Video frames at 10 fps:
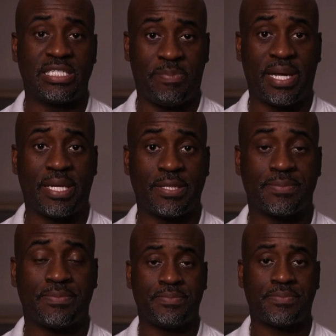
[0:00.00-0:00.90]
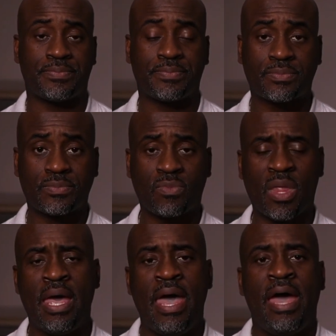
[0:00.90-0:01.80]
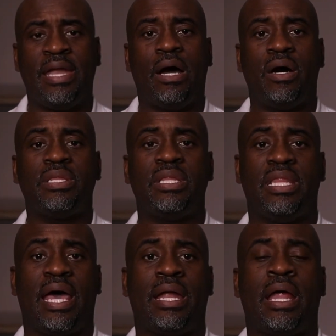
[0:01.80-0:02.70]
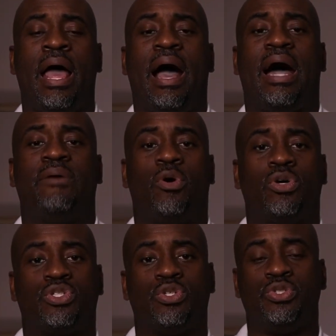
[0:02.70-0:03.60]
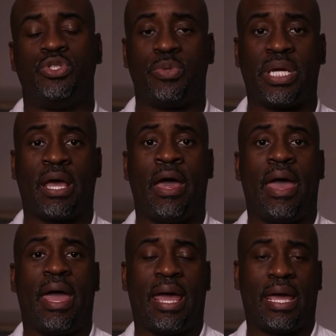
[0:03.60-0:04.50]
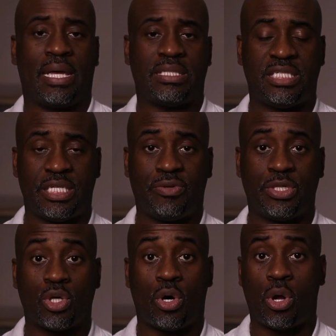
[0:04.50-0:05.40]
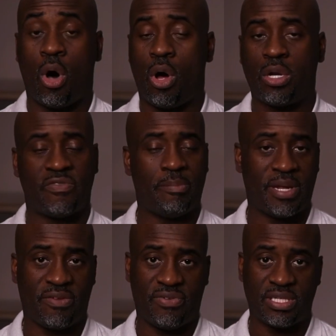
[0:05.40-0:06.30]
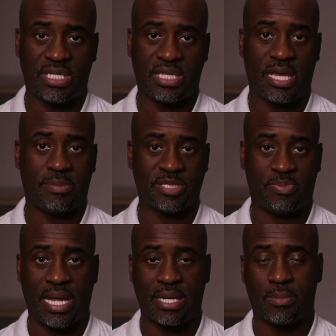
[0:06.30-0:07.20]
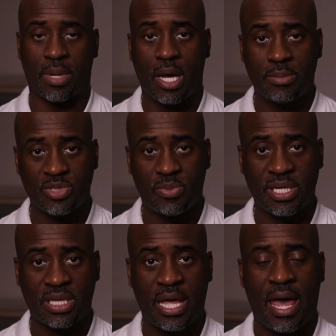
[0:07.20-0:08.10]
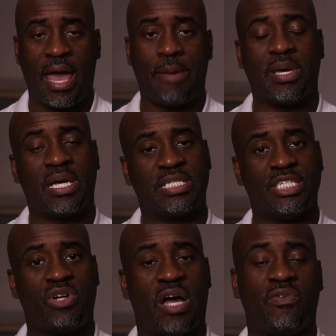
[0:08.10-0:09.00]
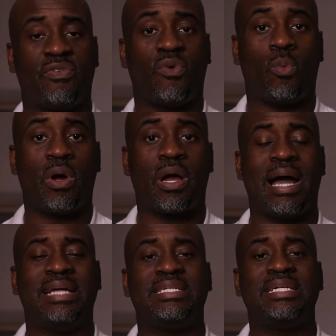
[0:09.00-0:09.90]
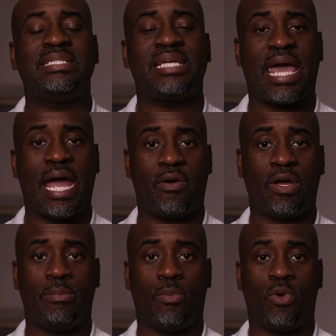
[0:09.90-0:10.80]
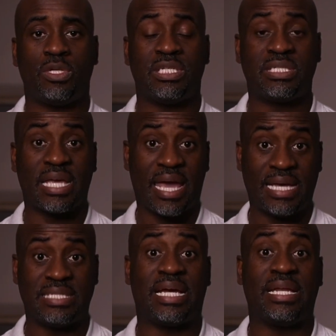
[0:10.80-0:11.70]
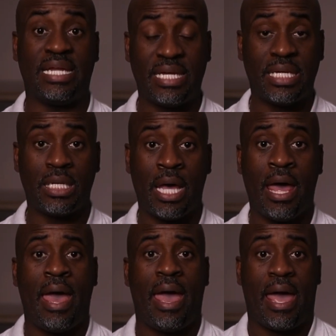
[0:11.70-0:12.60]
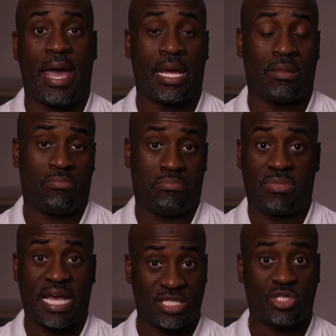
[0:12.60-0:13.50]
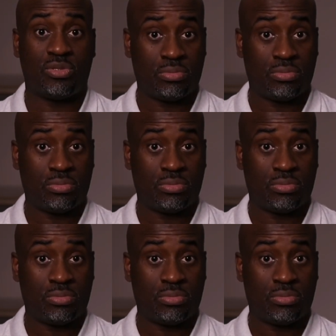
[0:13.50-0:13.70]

spending. Now, other than that, I'm also doing a series on all of the benefits that the Amex Platinum comes with. And because I travel for work, I tend to carry it more just in case I need it. And that